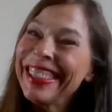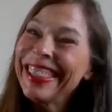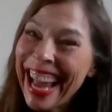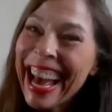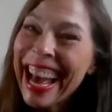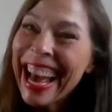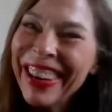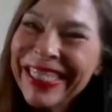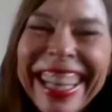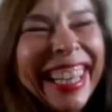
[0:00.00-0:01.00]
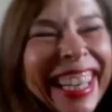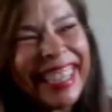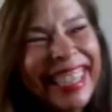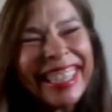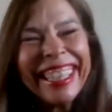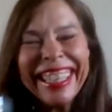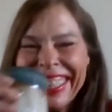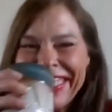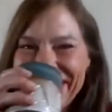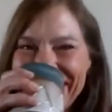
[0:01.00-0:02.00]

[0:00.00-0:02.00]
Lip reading: you can do is fail. Yeah. The worst you could